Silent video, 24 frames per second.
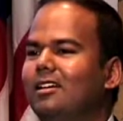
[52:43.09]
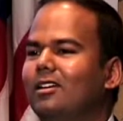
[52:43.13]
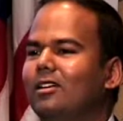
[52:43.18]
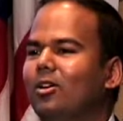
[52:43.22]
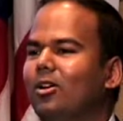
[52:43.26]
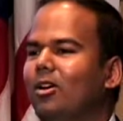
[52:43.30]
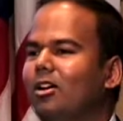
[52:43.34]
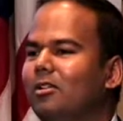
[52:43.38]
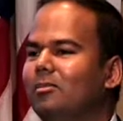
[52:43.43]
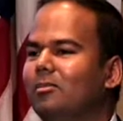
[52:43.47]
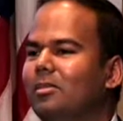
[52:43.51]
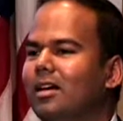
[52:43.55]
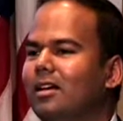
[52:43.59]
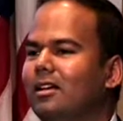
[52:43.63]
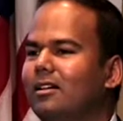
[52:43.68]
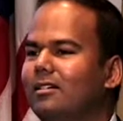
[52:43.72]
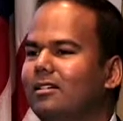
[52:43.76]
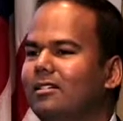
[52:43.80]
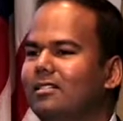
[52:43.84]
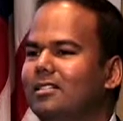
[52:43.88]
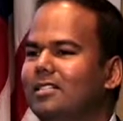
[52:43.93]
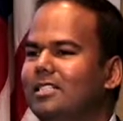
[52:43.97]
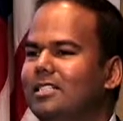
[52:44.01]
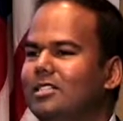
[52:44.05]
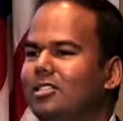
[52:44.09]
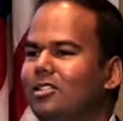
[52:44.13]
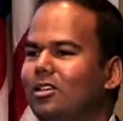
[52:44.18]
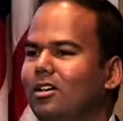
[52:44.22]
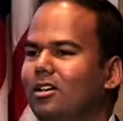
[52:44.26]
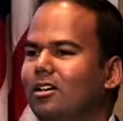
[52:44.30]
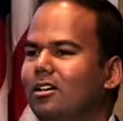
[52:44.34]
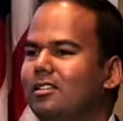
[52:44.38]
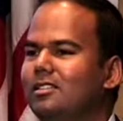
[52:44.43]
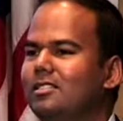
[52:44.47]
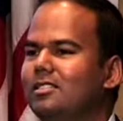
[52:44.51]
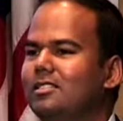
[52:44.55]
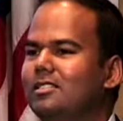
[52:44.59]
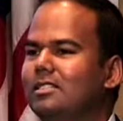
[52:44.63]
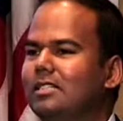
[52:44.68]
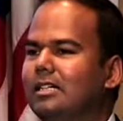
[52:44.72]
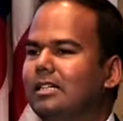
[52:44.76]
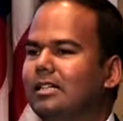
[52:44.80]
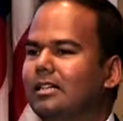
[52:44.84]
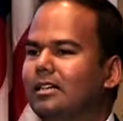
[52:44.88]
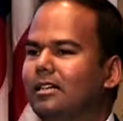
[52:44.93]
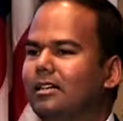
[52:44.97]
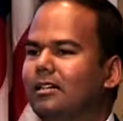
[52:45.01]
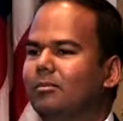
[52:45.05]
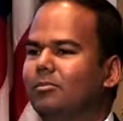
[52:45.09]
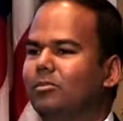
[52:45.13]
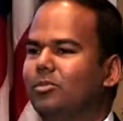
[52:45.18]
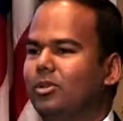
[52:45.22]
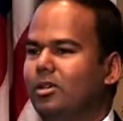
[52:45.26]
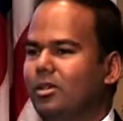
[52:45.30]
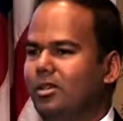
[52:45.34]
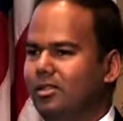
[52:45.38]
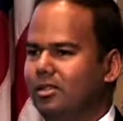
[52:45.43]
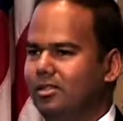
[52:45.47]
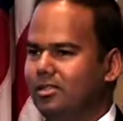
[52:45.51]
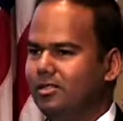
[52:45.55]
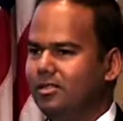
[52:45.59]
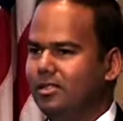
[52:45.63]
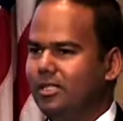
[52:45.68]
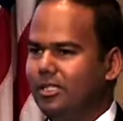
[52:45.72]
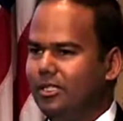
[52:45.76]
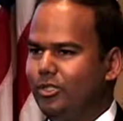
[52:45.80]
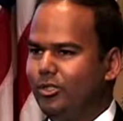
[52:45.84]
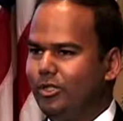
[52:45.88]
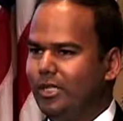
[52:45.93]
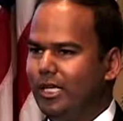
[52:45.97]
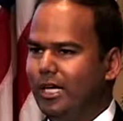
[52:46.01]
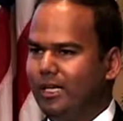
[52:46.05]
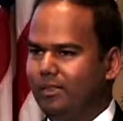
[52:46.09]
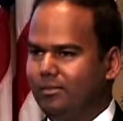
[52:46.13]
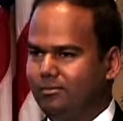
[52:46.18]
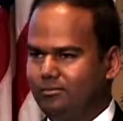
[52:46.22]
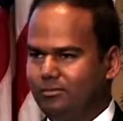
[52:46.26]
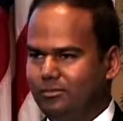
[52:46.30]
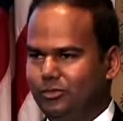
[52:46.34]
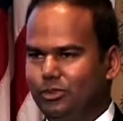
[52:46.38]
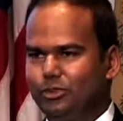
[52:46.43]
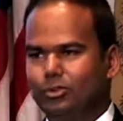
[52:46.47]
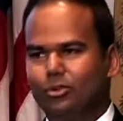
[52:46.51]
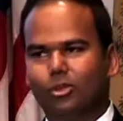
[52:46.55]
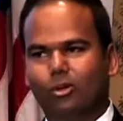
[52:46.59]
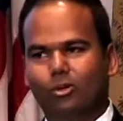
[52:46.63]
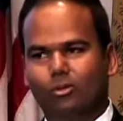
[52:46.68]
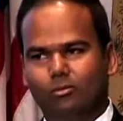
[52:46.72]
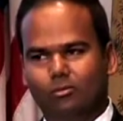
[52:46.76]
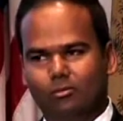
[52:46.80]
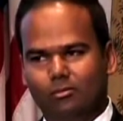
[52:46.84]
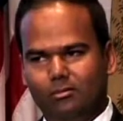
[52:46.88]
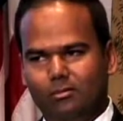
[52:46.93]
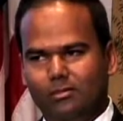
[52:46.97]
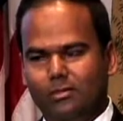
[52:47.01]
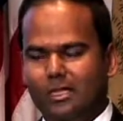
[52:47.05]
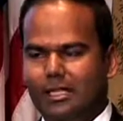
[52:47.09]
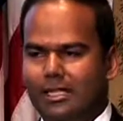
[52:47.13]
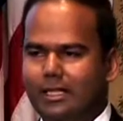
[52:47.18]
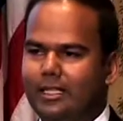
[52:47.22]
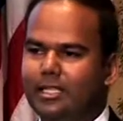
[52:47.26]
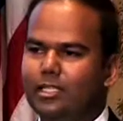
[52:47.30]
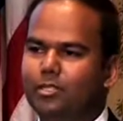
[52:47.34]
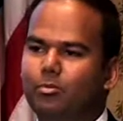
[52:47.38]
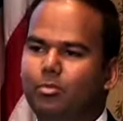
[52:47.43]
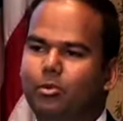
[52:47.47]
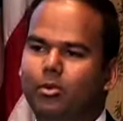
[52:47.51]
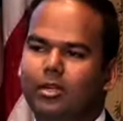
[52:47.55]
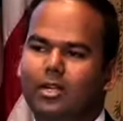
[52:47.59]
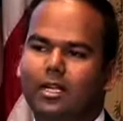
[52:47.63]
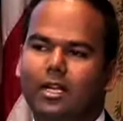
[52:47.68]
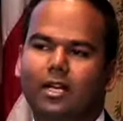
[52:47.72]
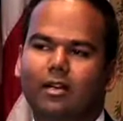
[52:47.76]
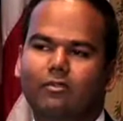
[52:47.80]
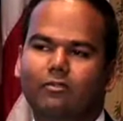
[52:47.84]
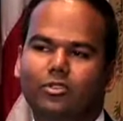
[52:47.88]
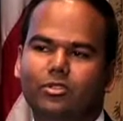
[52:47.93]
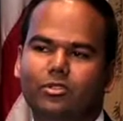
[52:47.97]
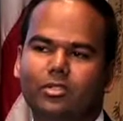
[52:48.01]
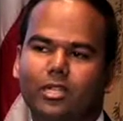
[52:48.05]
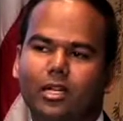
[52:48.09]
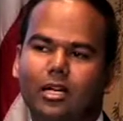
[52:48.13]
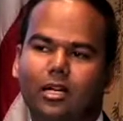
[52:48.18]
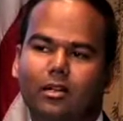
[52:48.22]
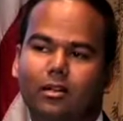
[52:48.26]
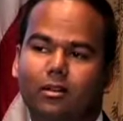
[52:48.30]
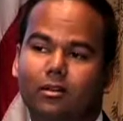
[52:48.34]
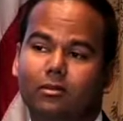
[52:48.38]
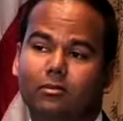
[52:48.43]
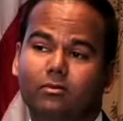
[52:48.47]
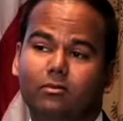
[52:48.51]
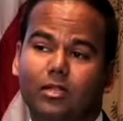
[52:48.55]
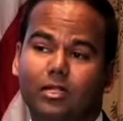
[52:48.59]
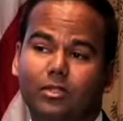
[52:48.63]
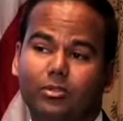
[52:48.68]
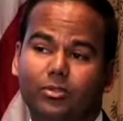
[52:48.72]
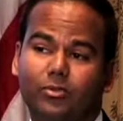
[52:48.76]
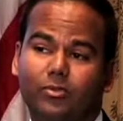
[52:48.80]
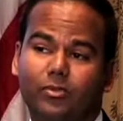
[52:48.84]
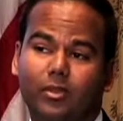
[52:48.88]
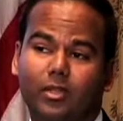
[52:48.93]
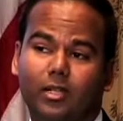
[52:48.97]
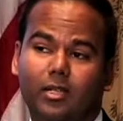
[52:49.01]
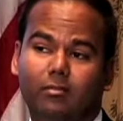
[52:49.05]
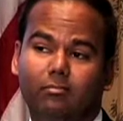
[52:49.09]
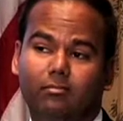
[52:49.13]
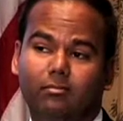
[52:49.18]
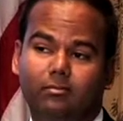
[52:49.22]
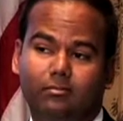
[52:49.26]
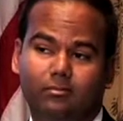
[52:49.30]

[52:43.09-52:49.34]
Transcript: gallbladder detox uh, products that you get. So at this point, I have to say I cannot vouch for them